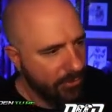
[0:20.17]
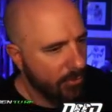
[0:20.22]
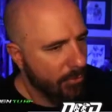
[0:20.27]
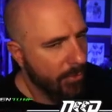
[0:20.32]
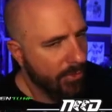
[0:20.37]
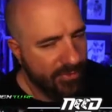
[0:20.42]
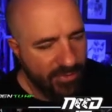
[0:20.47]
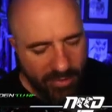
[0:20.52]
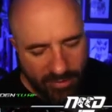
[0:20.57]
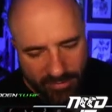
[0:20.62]

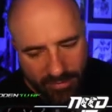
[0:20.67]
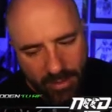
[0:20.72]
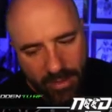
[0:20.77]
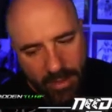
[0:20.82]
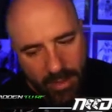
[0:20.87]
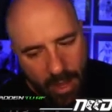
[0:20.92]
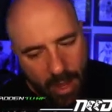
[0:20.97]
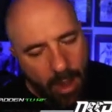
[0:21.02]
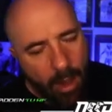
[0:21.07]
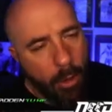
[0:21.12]
which he's
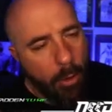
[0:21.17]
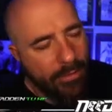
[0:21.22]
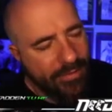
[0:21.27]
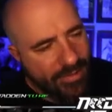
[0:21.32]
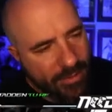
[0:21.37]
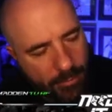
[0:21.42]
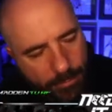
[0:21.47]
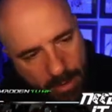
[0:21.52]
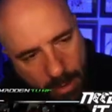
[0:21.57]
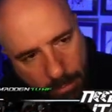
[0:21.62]
I always
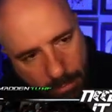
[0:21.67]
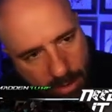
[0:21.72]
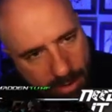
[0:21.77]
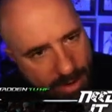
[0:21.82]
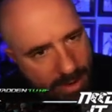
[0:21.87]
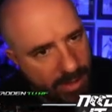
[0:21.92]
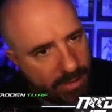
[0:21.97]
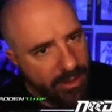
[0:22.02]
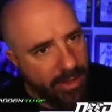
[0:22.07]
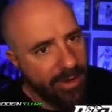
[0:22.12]
said about
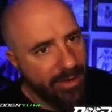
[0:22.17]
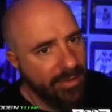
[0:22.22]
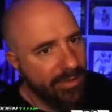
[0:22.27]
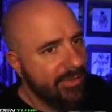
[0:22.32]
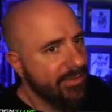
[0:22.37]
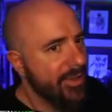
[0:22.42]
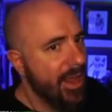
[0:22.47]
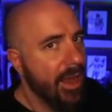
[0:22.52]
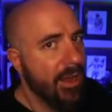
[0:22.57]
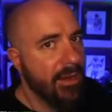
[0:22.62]
Barnett, like, he's
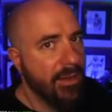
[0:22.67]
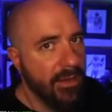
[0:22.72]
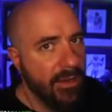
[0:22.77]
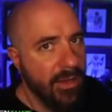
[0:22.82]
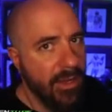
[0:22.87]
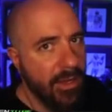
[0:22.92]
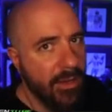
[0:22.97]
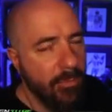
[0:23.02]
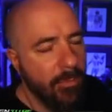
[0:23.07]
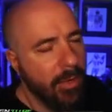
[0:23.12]
not
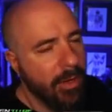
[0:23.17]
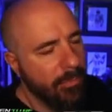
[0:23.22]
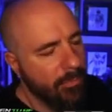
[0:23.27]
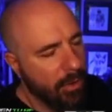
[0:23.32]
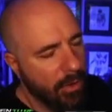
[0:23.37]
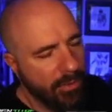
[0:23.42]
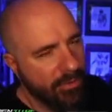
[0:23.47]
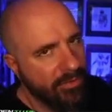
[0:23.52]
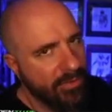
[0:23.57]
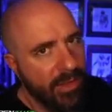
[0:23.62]
good, but,
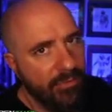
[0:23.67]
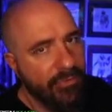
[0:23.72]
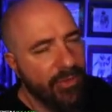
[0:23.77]
bro, he's definitely